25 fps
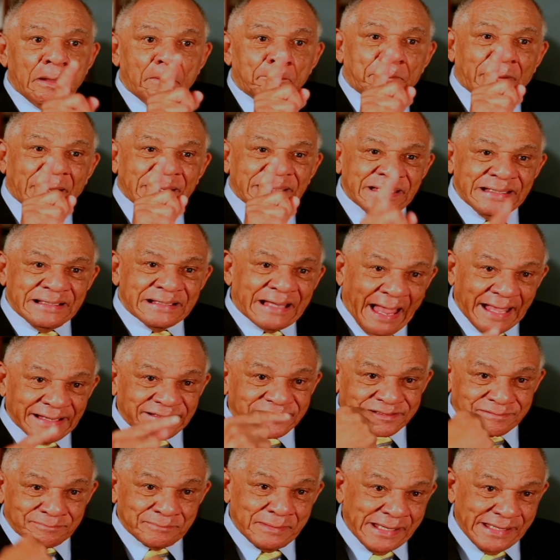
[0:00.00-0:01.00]
But he
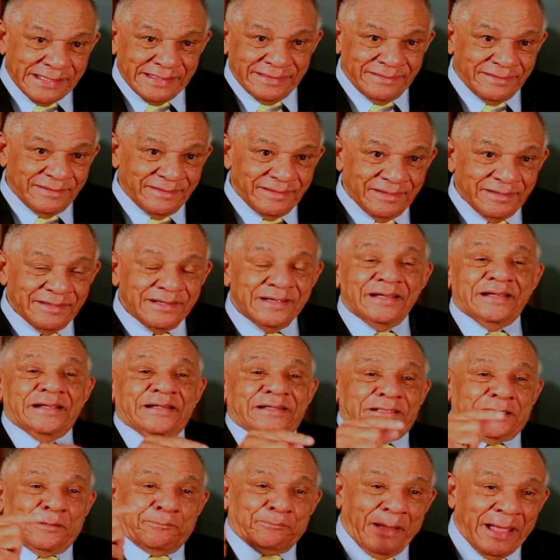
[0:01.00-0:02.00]
likes me.
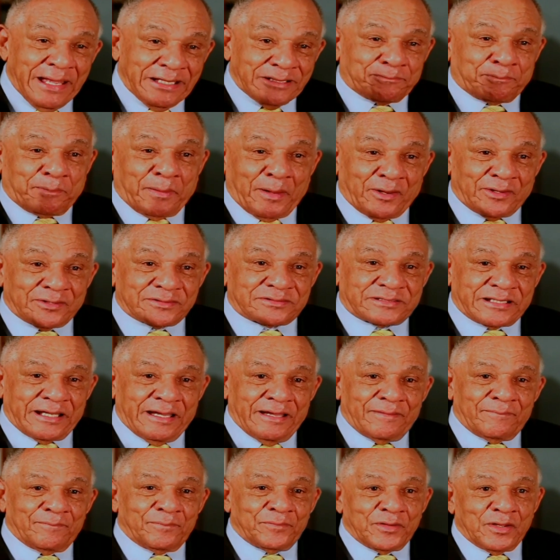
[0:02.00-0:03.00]
The bass player
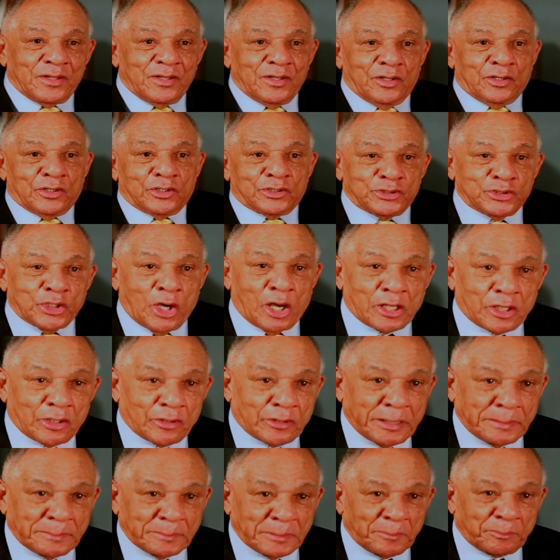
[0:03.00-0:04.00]
said, you ought to
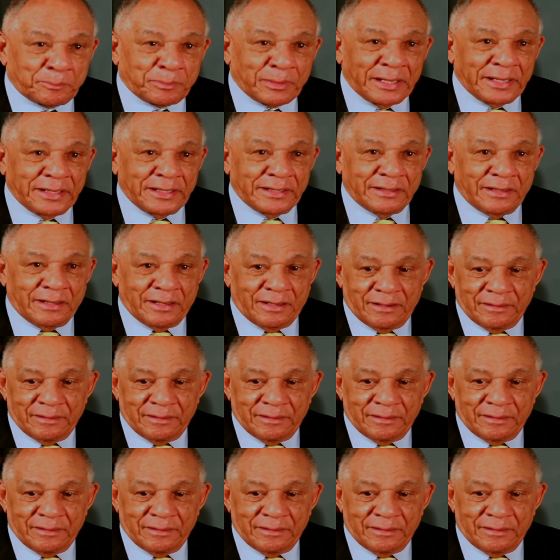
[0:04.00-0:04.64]
let him to play